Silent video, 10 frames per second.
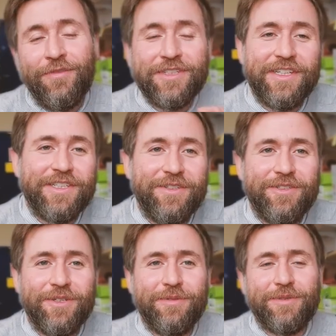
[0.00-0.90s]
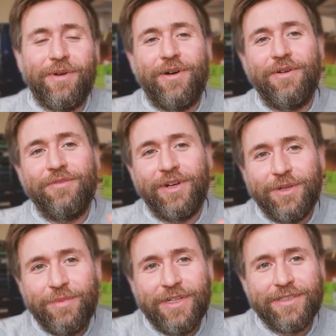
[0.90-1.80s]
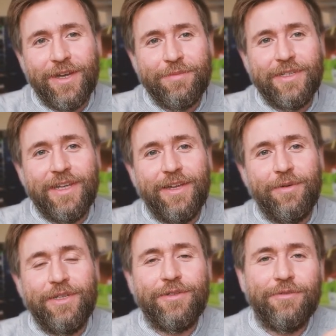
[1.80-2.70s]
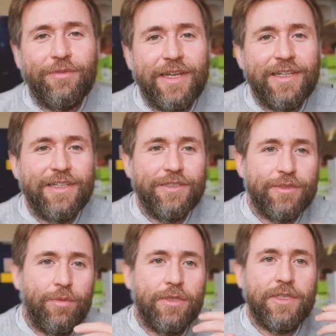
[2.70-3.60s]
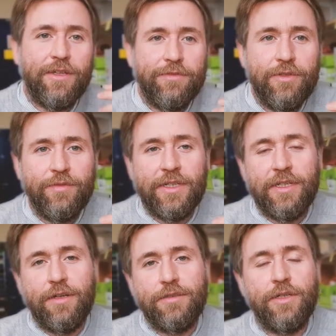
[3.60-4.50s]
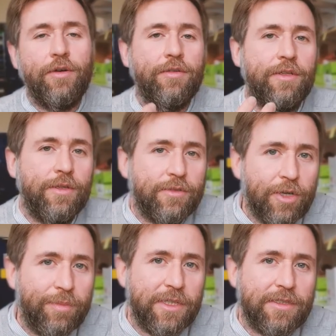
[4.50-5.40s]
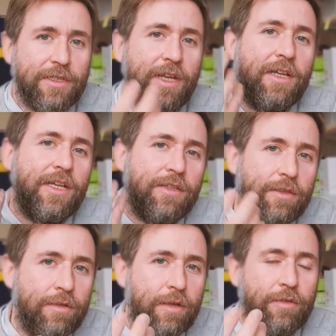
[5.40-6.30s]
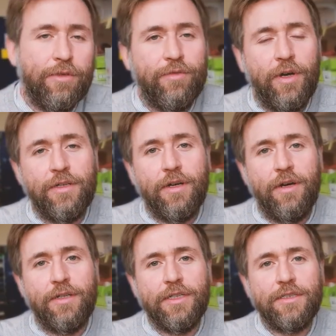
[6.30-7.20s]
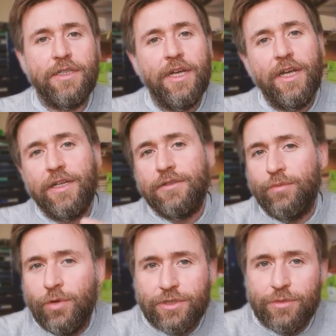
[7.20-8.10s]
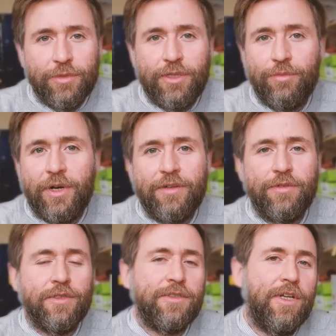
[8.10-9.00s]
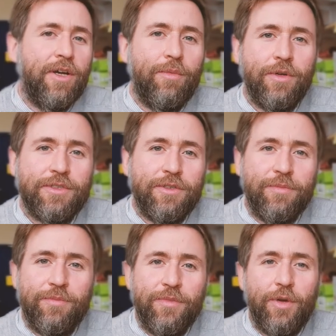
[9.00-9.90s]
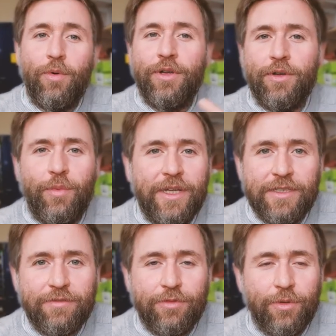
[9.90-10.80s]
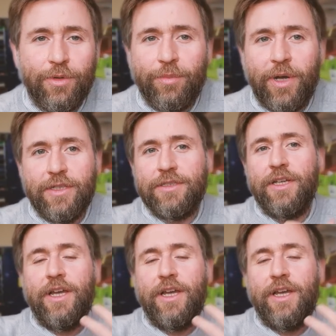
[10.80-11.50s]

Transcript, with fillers: Obviously, there's YouTube as well. Find a bit of time in the day where you can regularly just watch a few videos on the topics that you know you find powerless. Watch them with your breakfast, watch them while you're waiting for the bus,